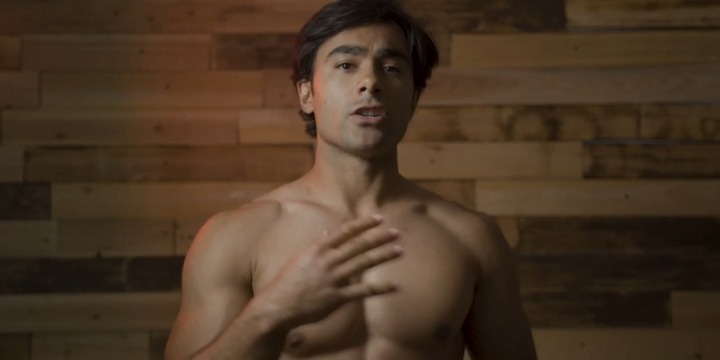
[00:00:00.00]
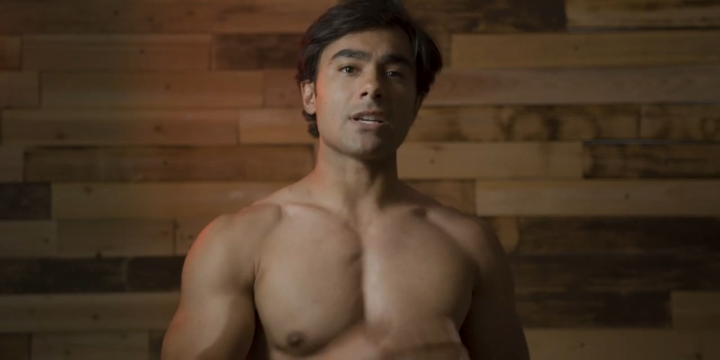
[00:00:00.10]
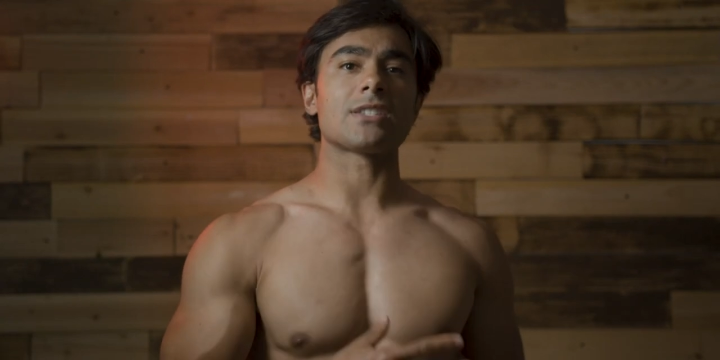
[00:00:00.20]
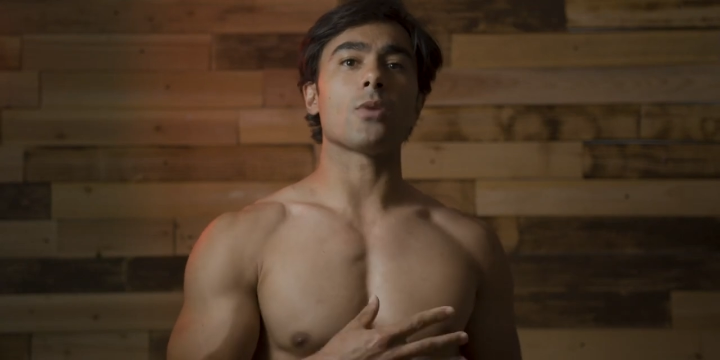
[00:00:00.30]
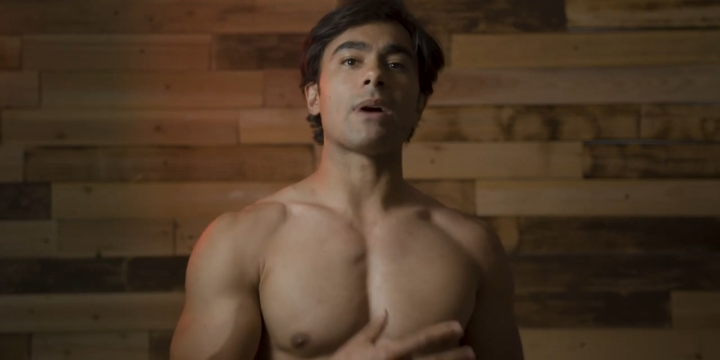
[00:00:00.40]

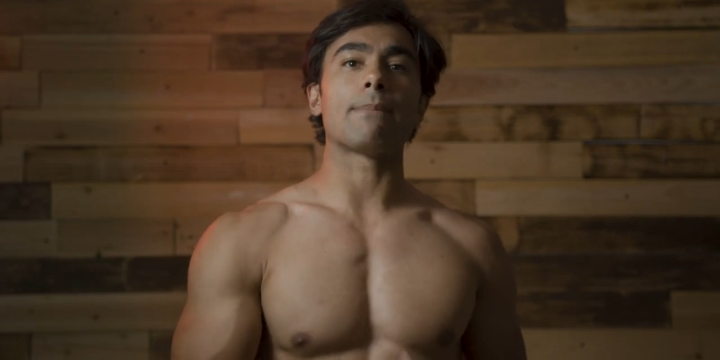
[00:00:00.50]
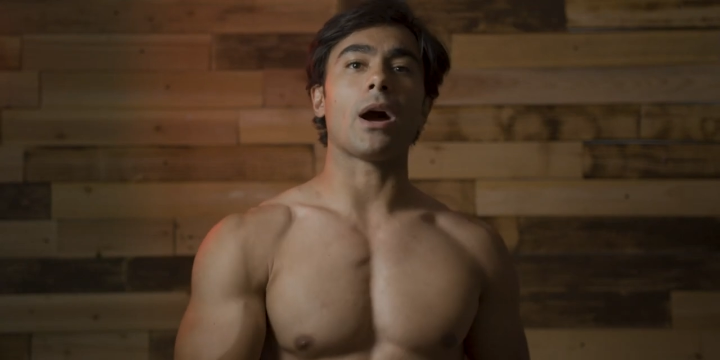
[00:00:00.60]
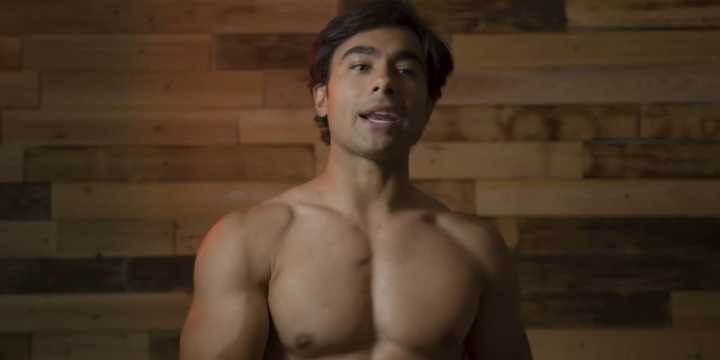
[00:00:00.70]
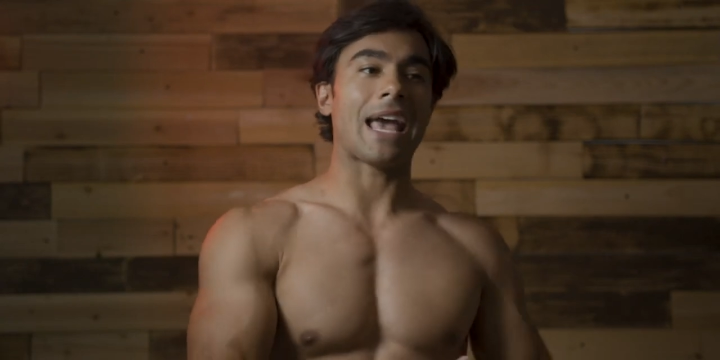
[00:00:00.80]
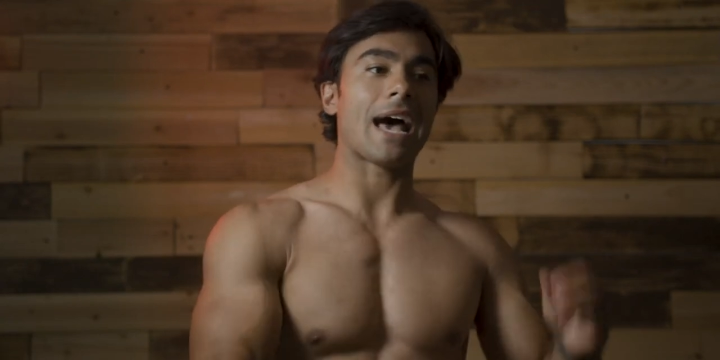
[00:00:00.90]
just so my
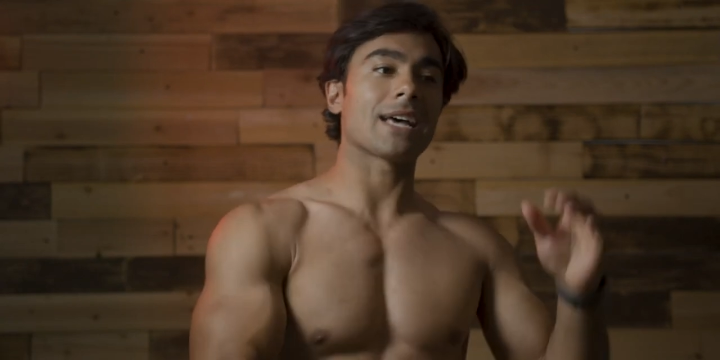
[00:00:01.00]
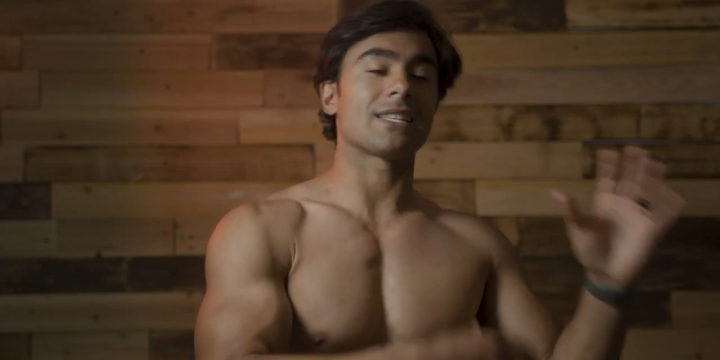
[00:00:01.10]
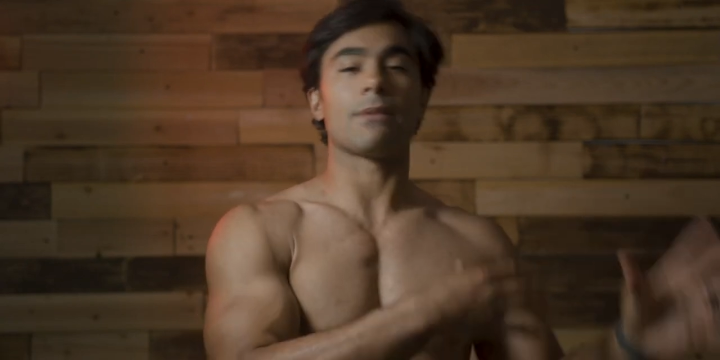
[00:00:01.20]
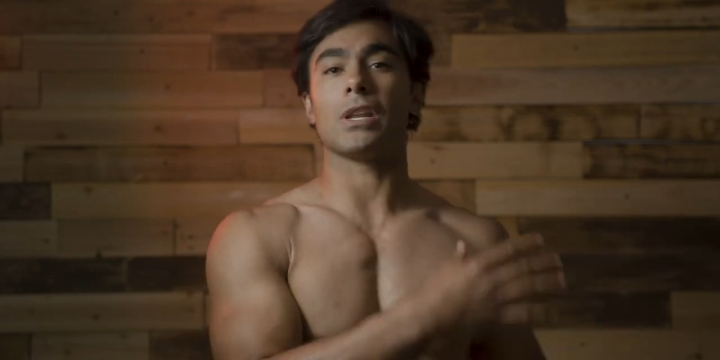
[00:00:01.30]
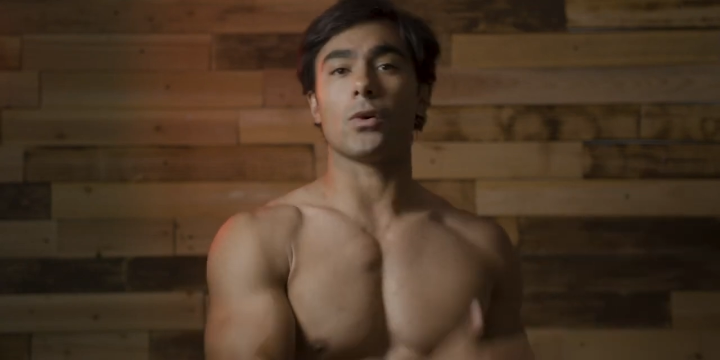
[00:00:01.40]
body has
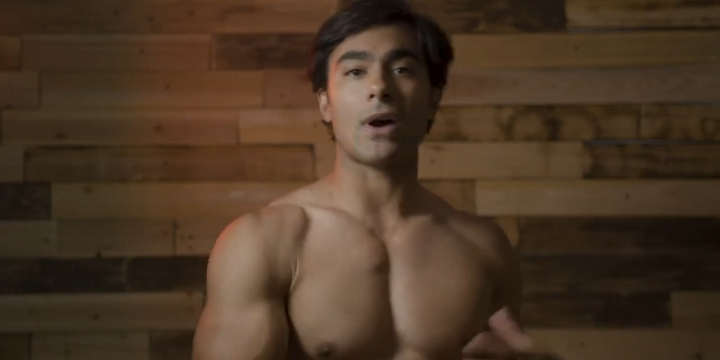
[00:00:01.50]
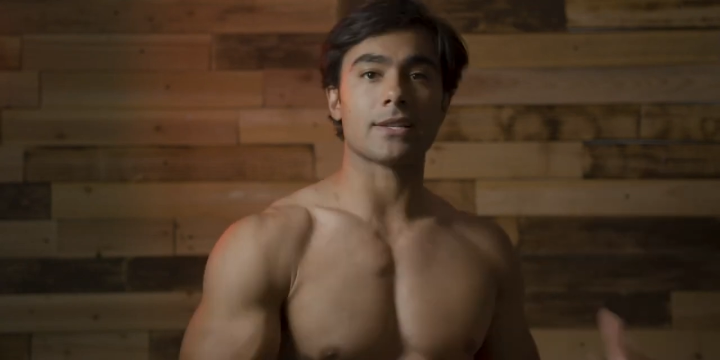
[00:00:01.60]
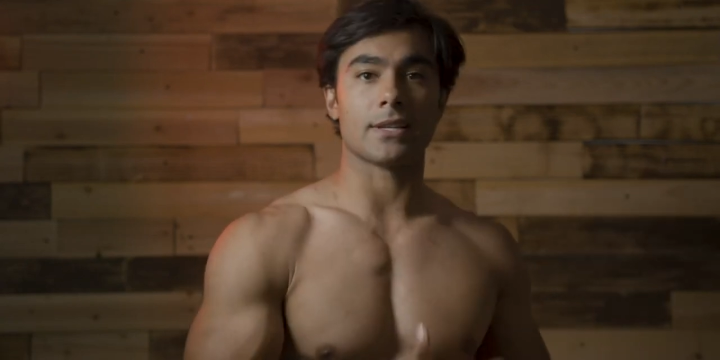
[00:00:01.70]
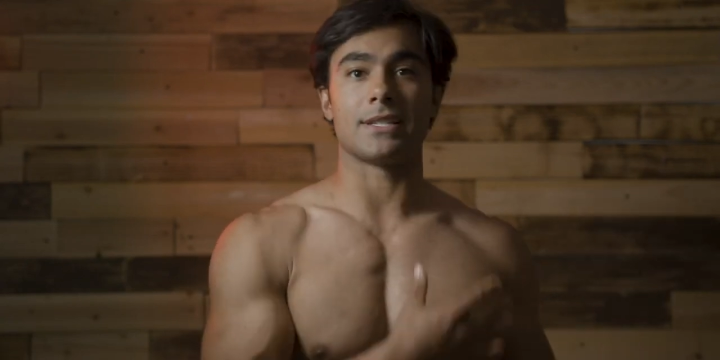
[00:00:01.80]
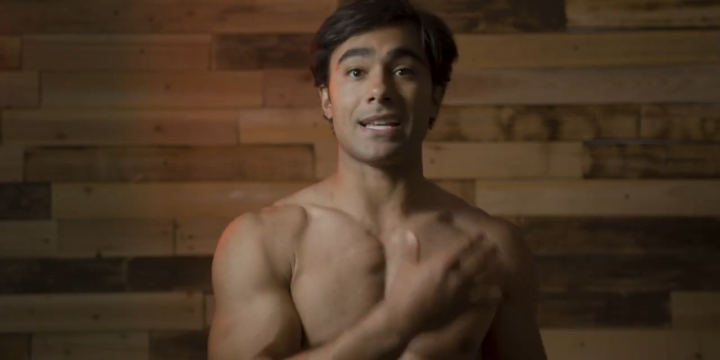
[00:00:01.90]
the amino
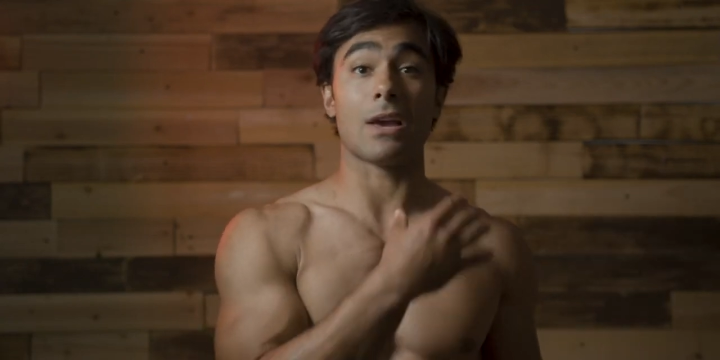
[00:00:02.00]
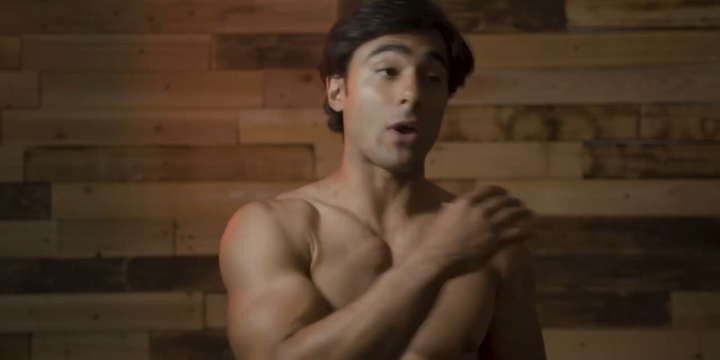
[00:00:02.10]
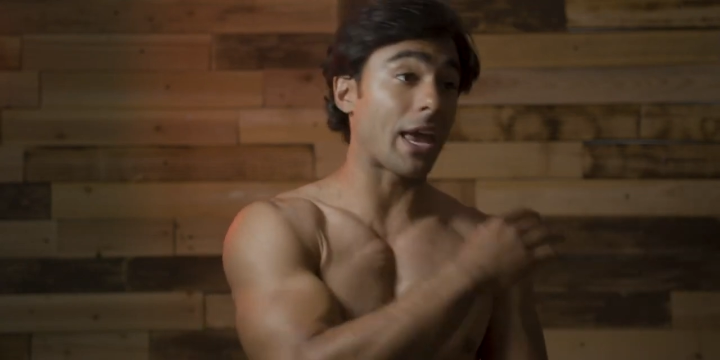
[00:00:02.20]
acids